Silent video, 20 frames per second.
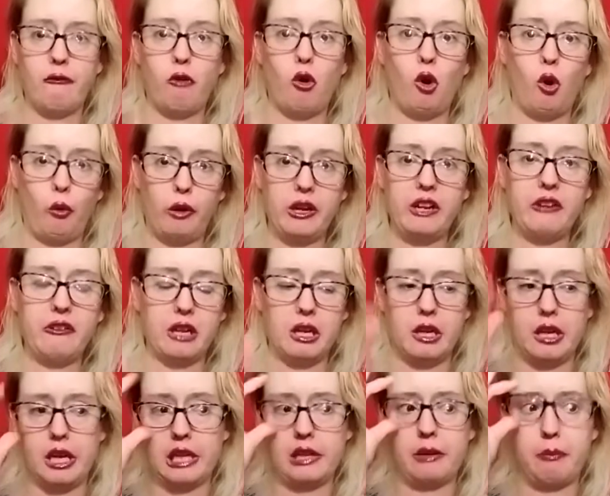for a reason.
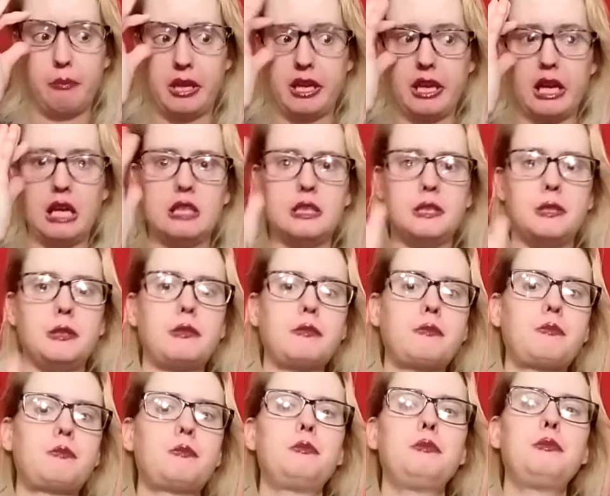It's because
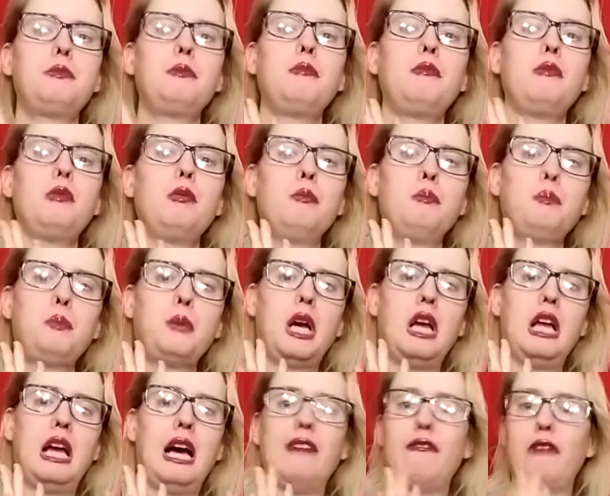
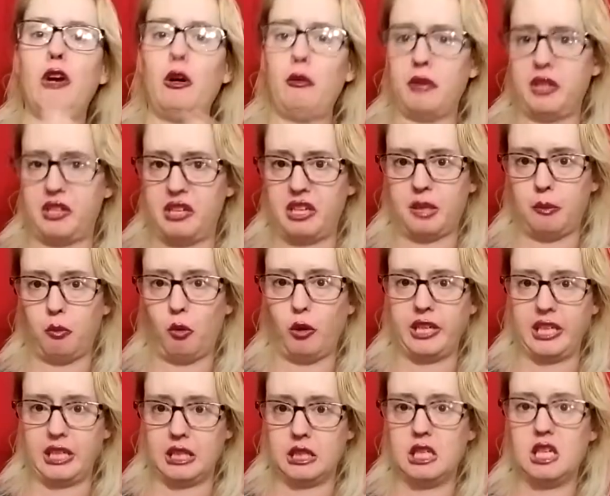I felt was
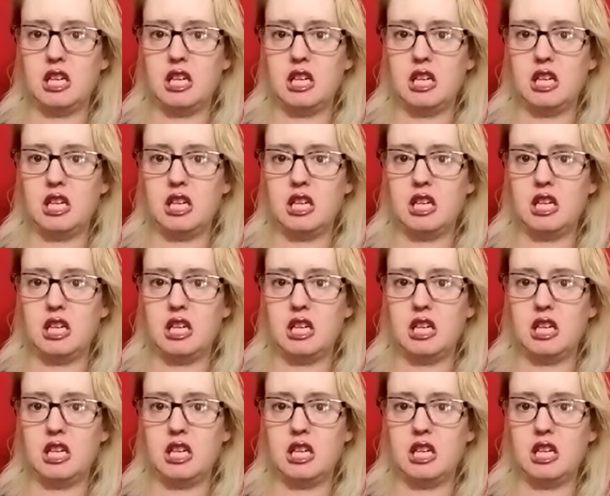disappointing.